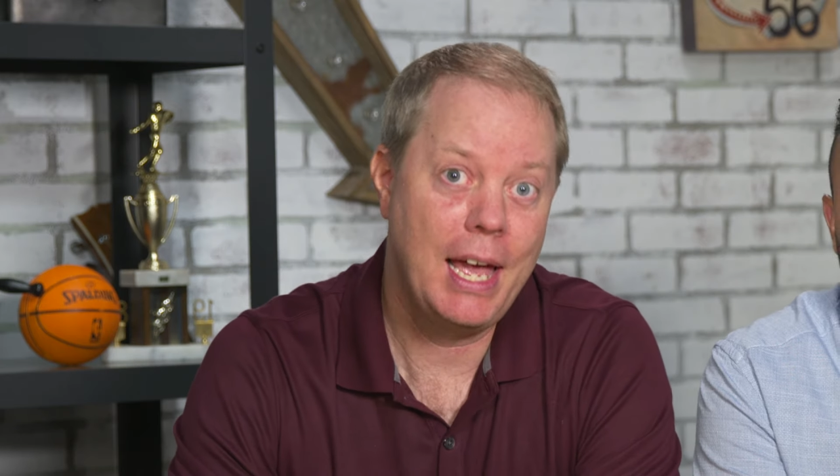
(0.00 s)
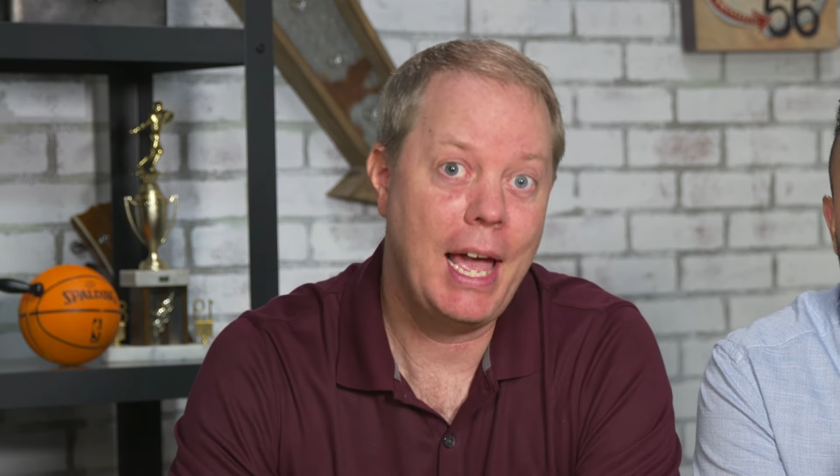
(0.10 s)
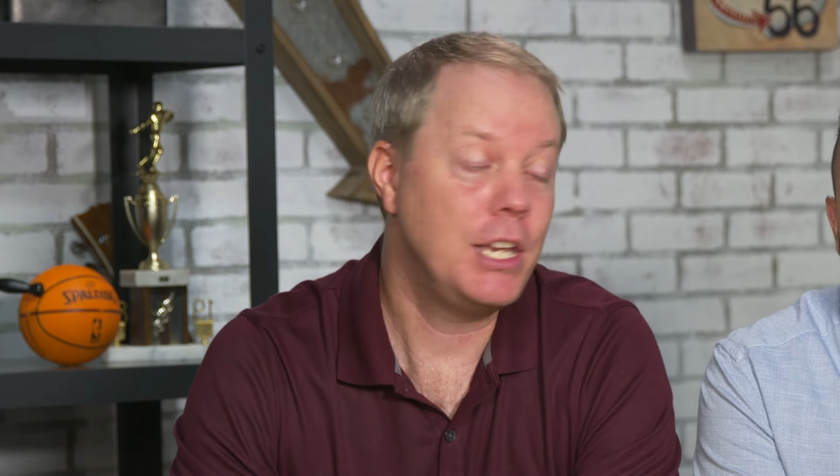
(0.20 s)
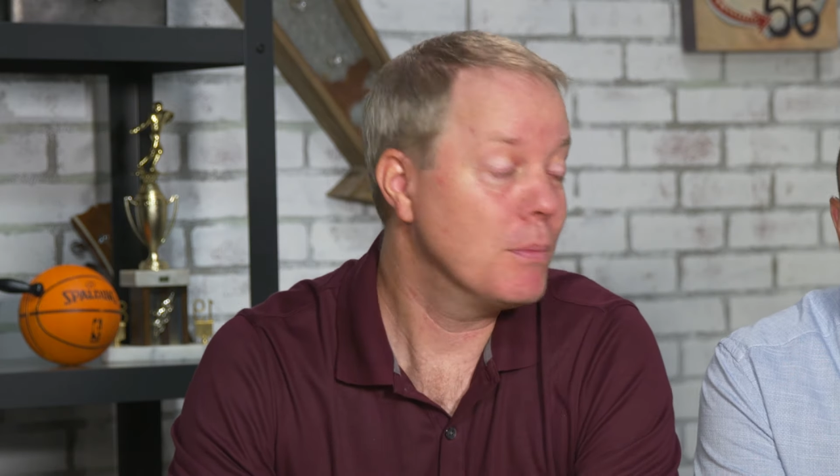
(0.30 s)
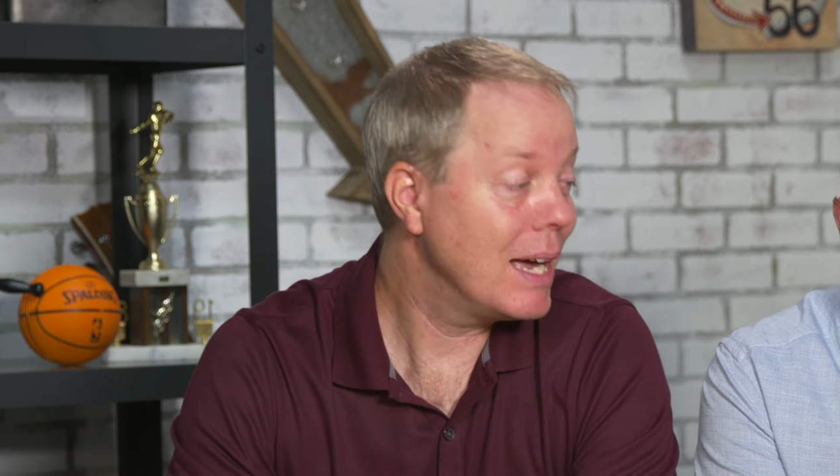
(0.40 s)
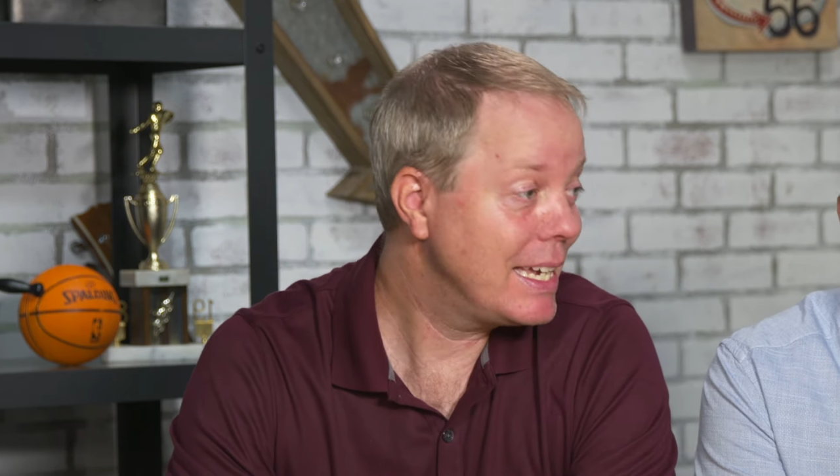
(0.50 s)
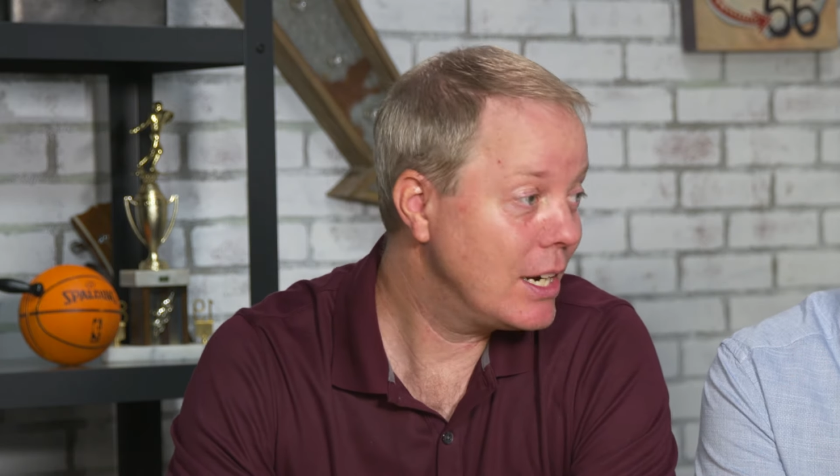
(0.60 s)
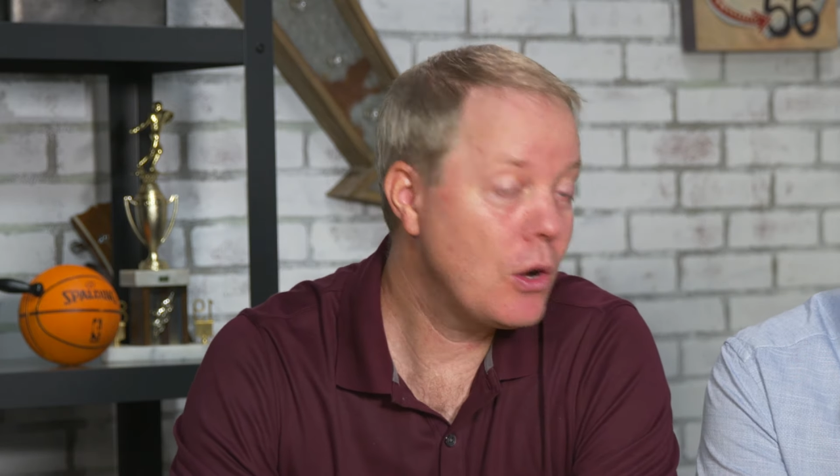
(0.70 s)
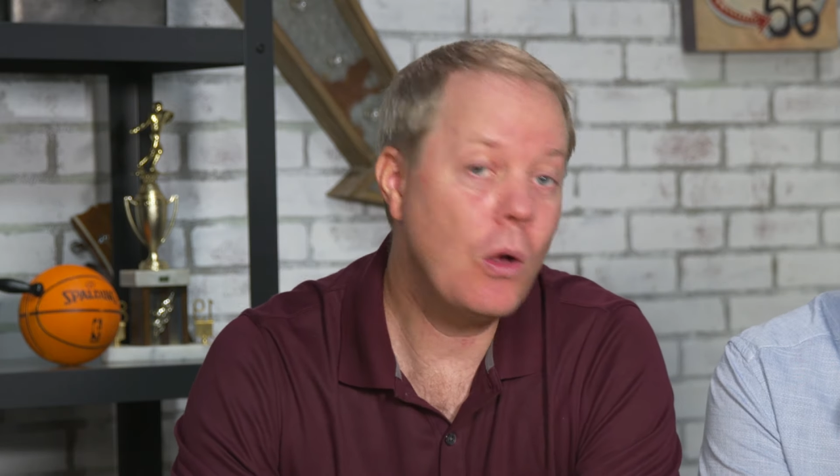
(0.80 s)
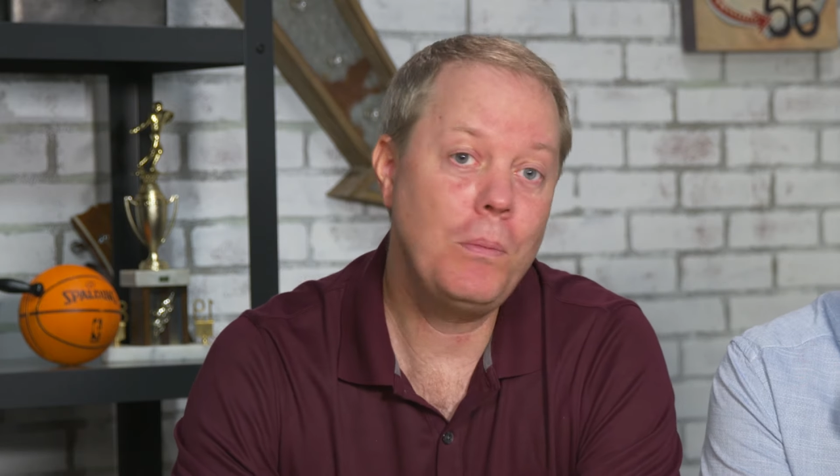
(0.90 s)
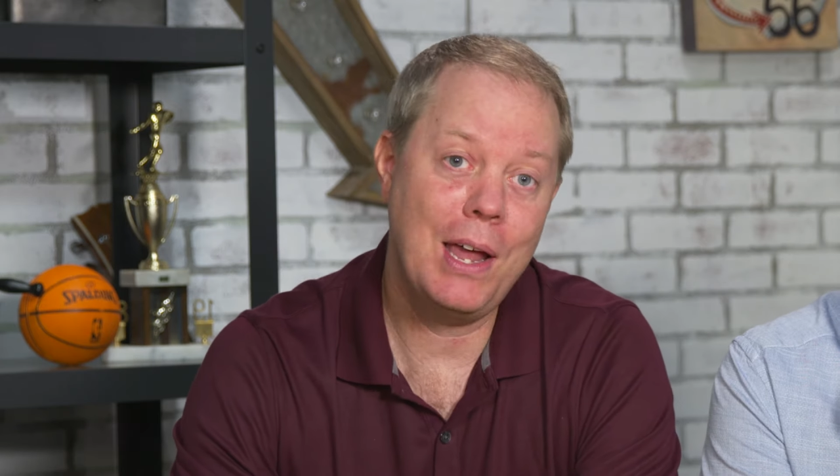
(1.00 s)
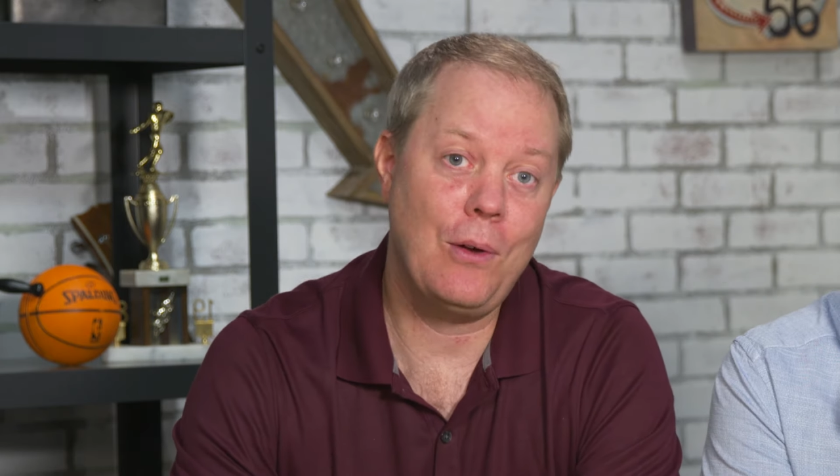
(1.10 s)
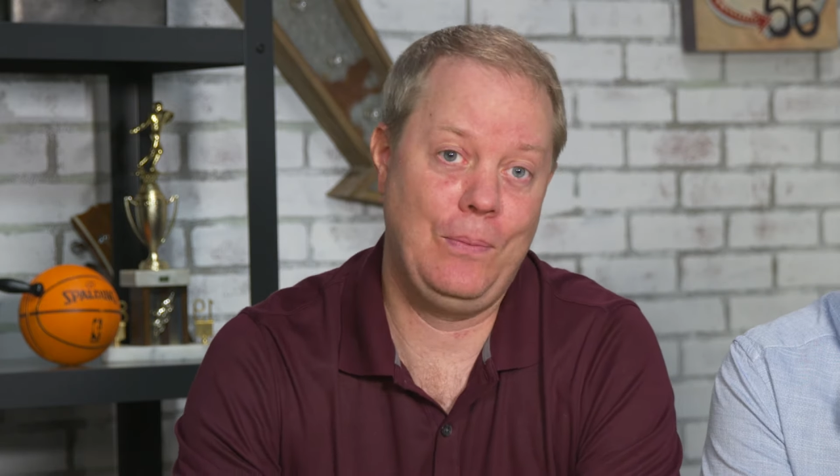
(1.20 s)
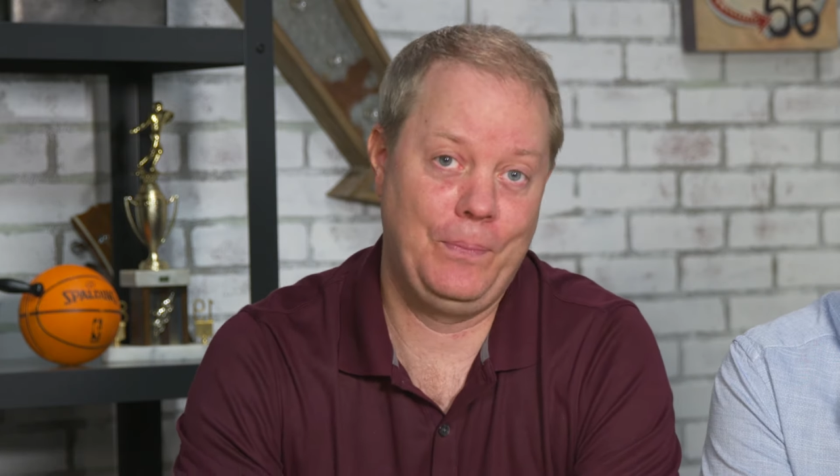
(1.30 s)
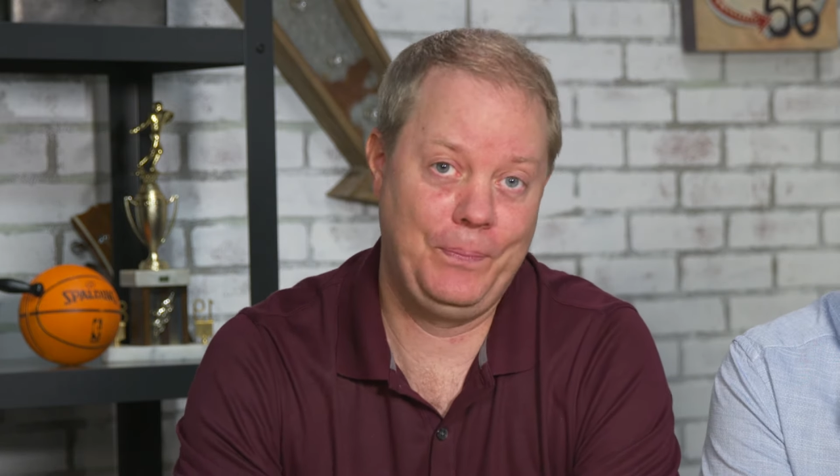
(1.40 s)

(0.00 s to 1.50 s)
And you might get a gold medal.